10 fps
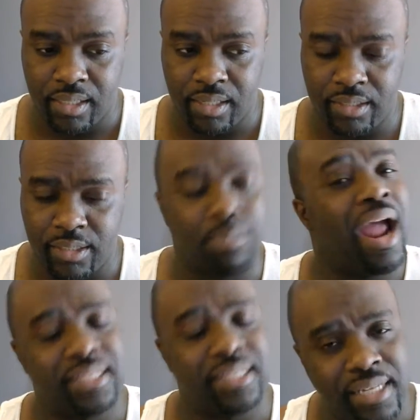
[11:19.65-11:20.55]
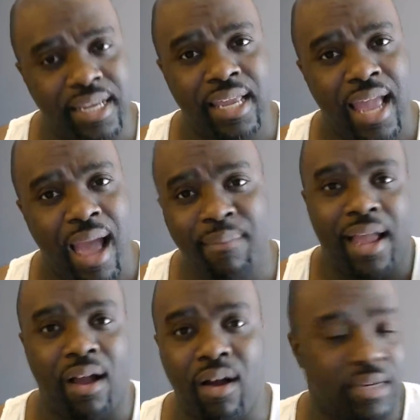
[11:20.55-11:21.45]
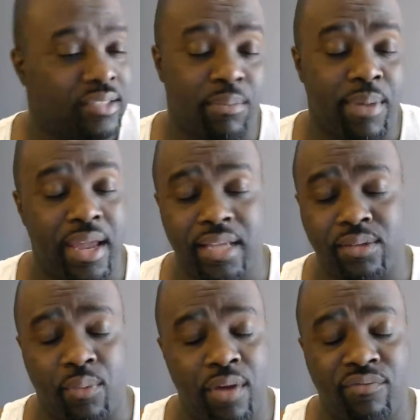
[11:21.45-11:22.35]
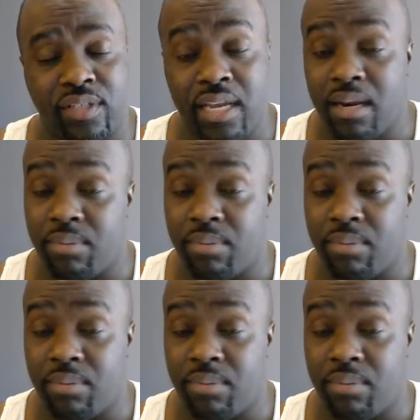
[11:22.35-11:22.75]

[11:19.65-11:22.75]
surprisingly, I'm like, oh, this is gonna be an easy win for Cena.